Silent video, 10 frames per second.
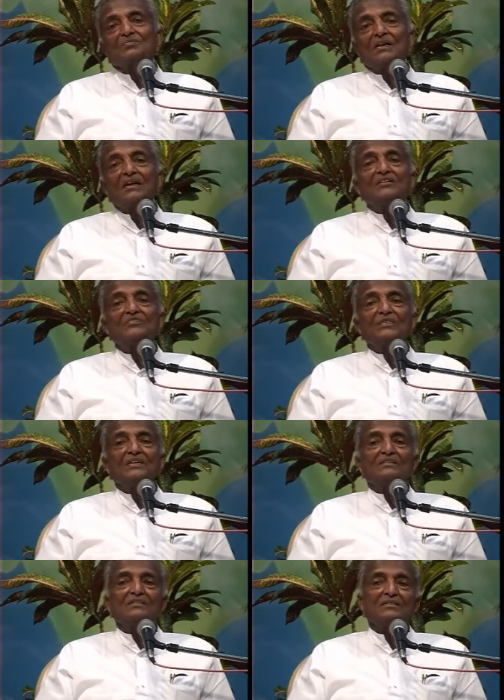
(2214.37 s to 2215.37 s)
blind
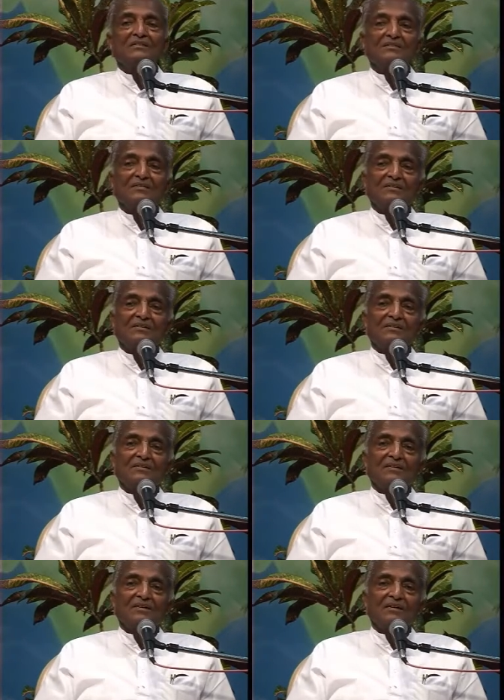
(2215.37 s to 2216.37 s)
faith
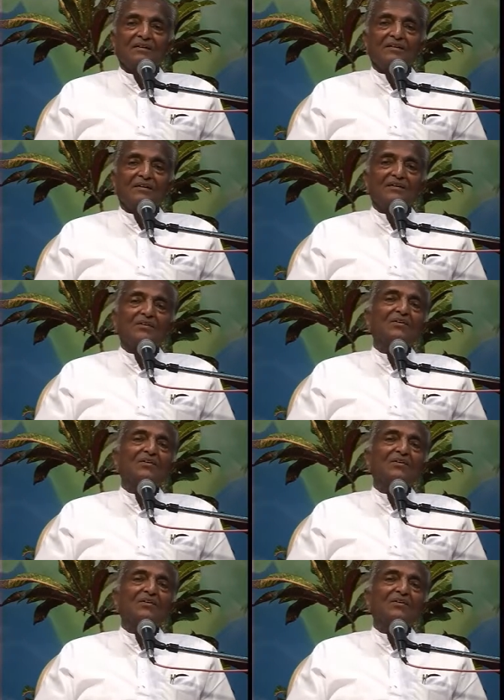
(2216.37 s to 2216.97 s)
and